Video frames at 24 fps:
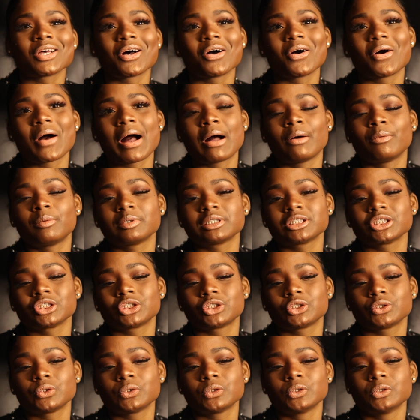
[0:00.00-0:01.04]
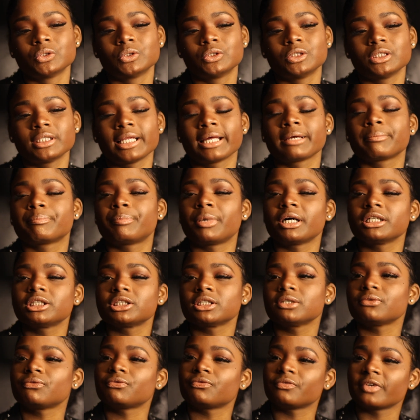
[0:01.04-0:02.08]
So I want to do like
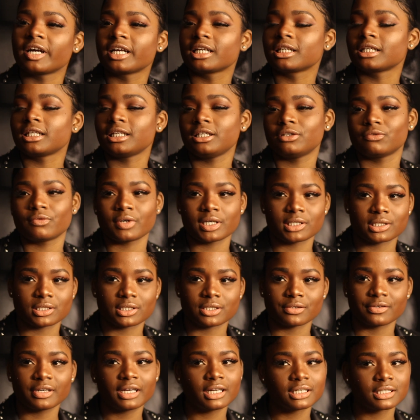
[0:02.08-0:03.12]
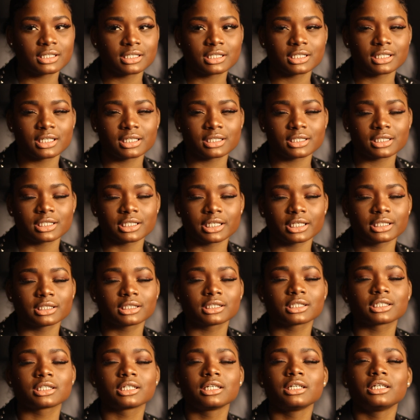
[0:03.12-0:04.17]
budget-friendly restaurants in a
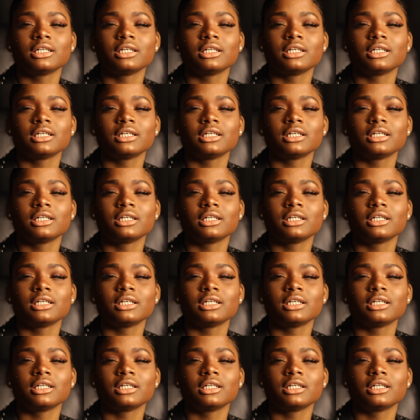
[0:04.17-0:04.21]
sense.